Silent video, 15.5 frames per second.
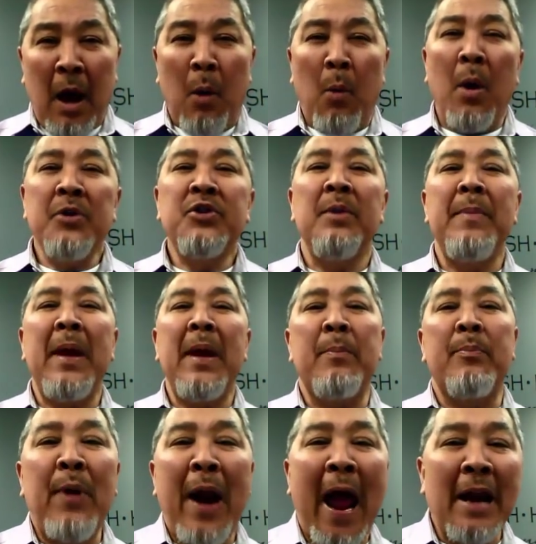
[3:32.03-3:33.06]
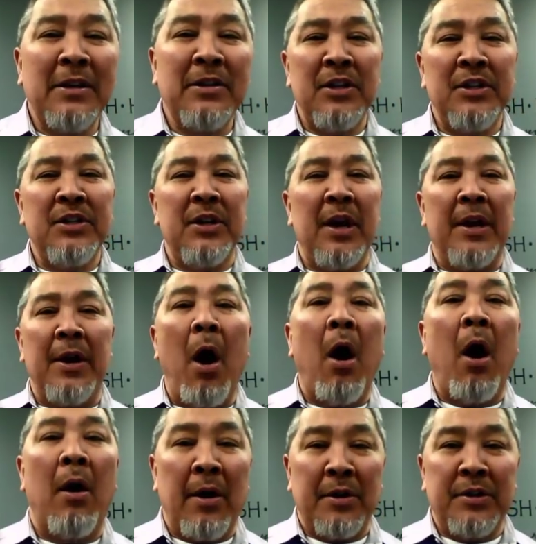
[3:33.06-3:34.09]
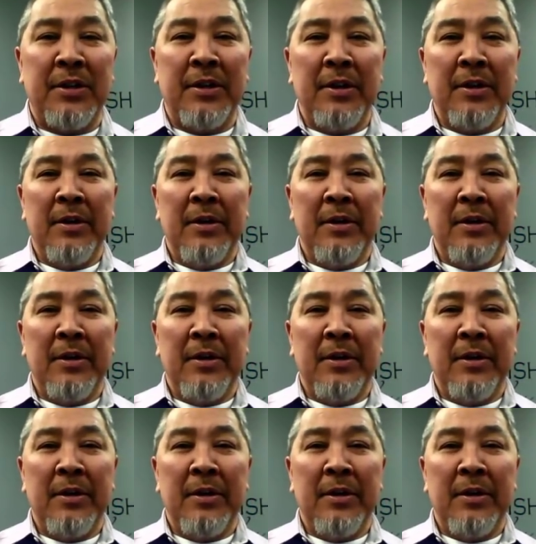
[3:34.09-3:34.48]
I want you to make practice an art.